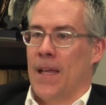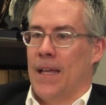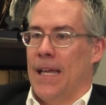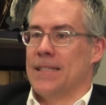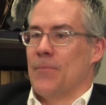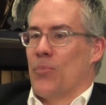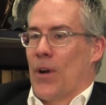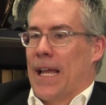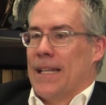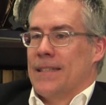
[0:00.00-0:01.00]
It's a
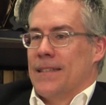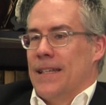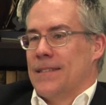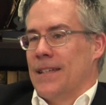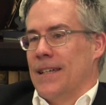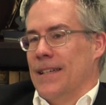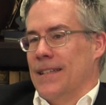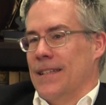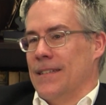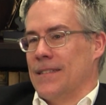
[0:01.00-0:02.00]
brand. It's a
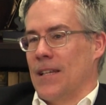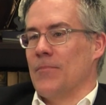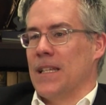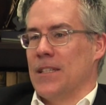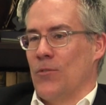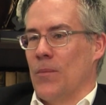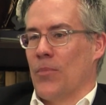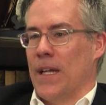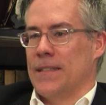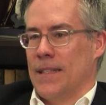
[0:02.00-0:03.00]
it's something to
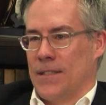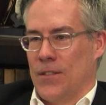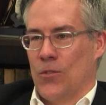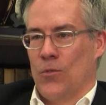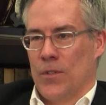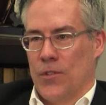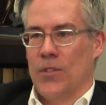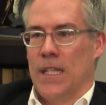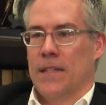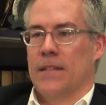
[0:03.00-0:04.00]
embrace that's cool and
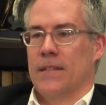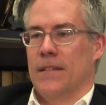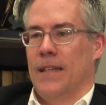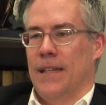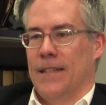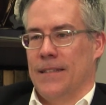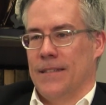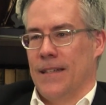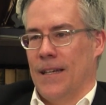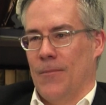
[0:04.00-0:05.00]
unique, and
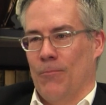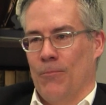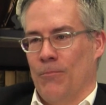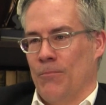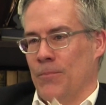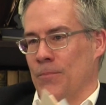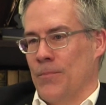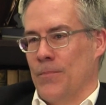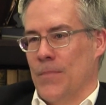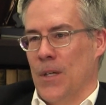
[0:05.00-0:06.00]
um,
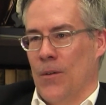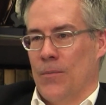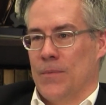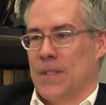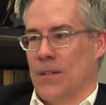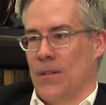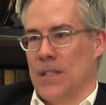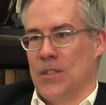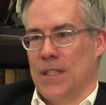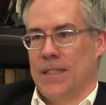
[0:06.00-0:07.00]
you know, still
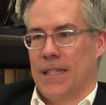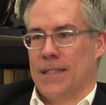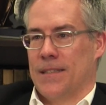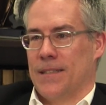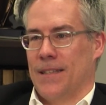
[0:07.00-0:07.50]
logistics.